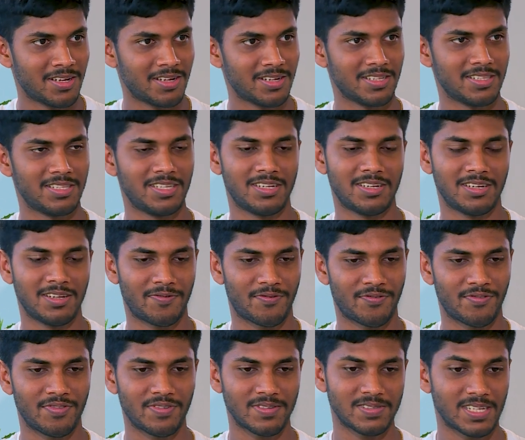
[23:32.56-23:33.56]
Then
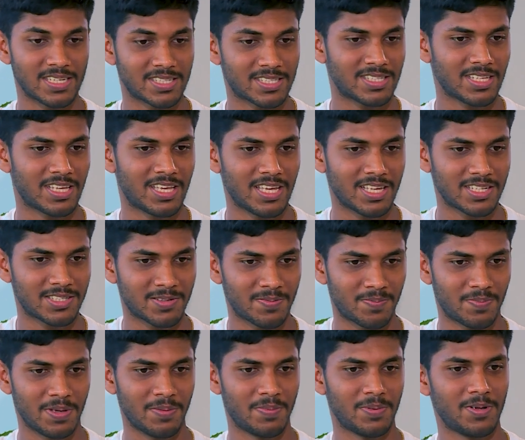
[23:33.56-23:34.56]
if that's the case,
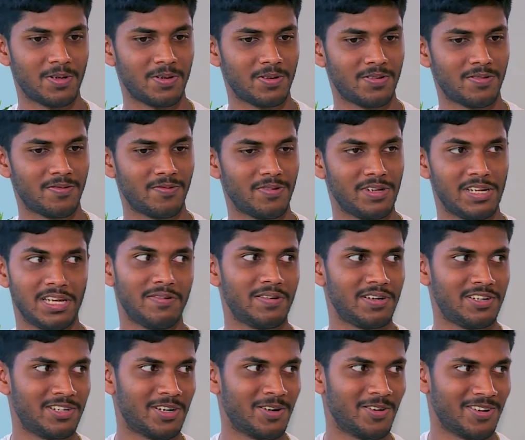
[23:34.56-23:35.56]
people will
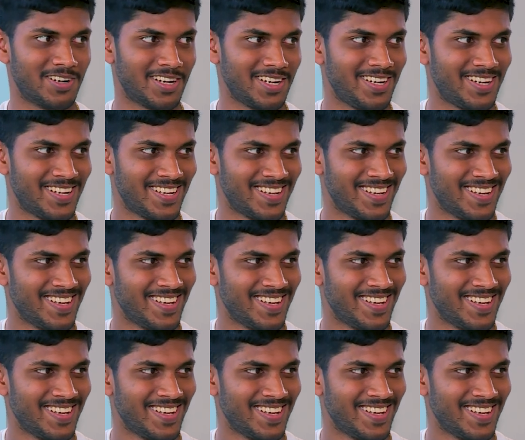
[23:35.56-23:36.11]
never drown, right?